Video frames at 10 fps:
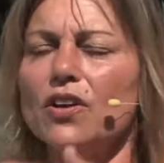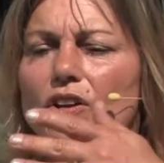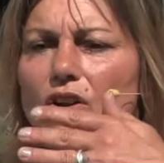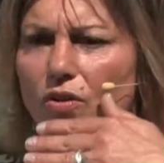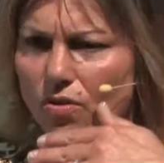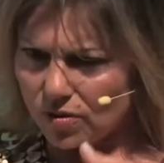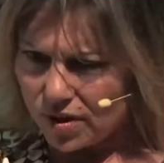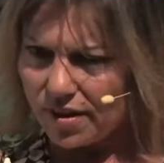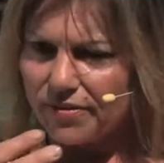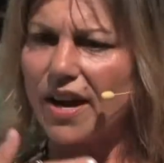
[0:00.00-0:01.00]

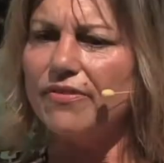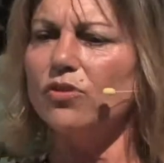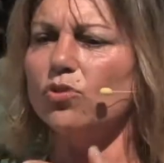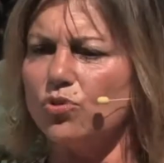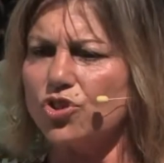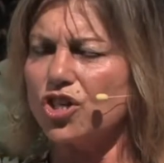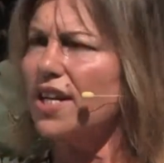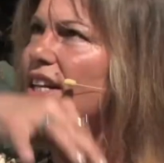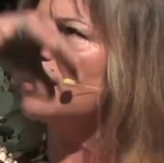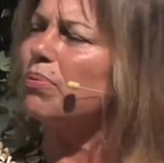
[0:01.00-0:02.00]

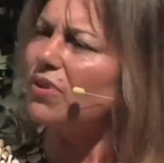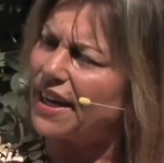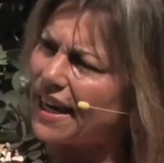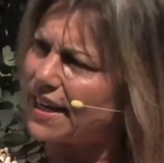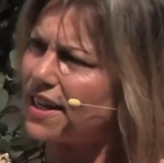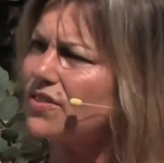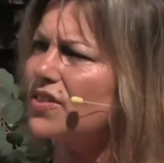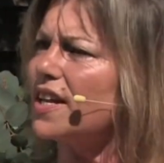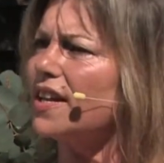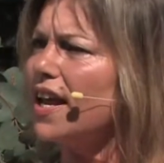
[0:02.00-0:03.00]
evolution and the planets
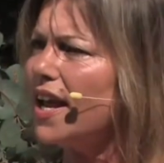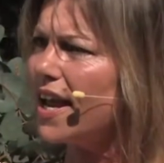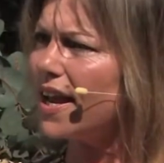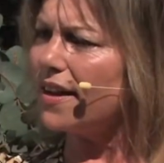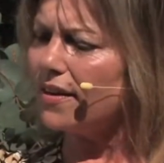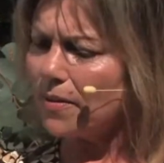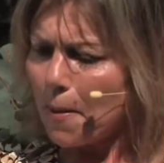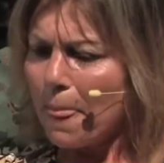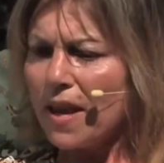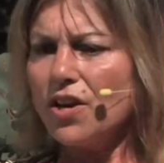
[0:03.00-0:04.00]
and
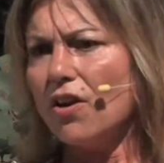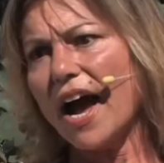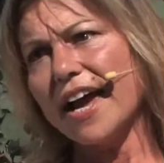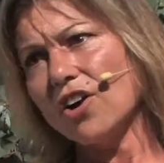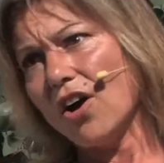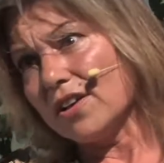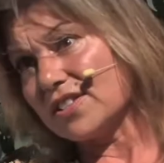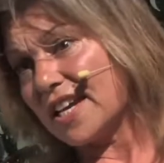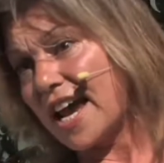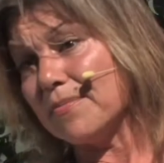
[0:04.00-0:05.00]
I call
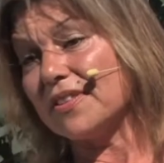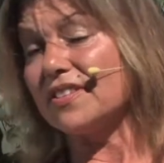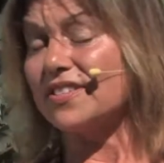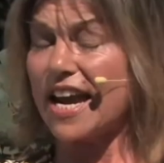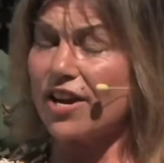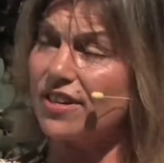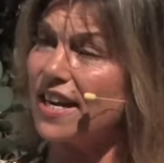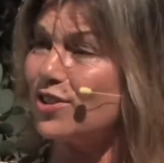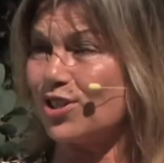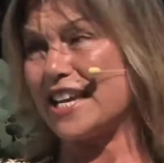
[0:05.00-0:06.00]
Sabbath the
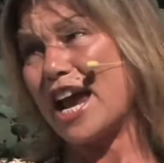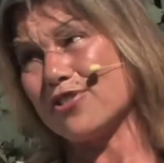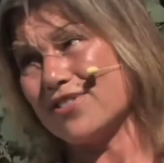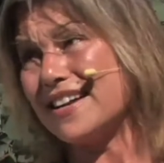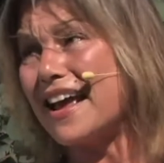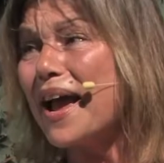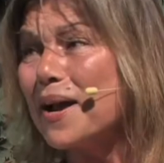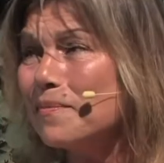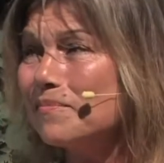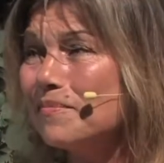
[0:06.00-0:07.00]
Saturday the Saturn
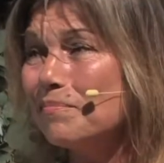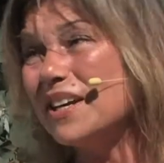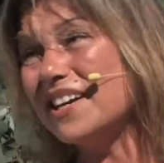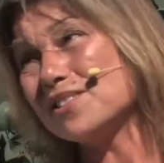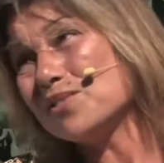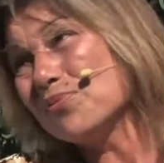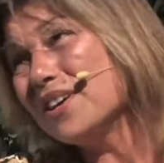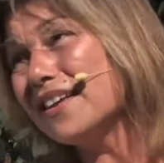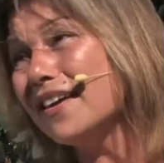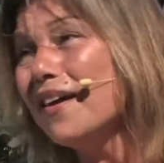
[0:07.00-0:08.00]
day because it's
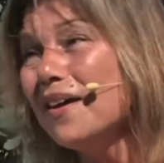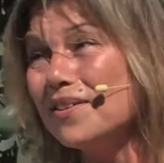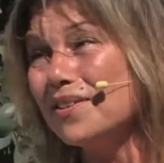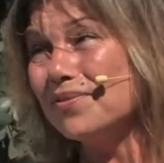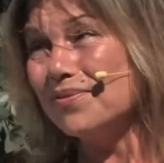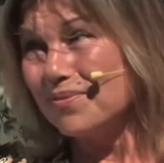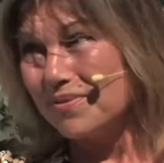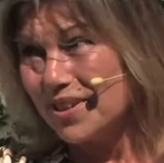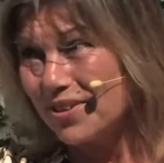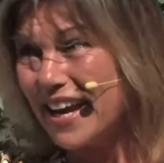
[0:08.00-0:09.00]
really
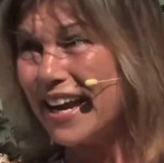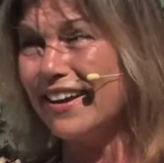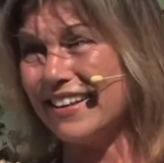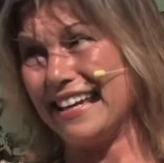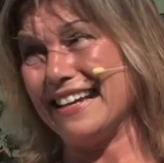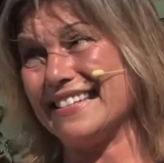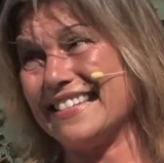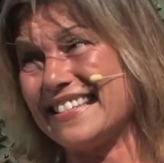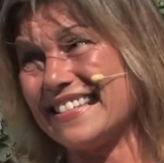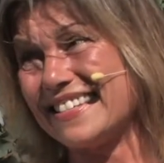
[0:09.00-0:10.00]
they're
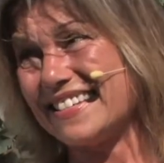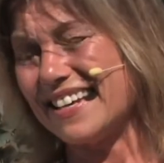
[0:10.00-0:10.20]
aliens.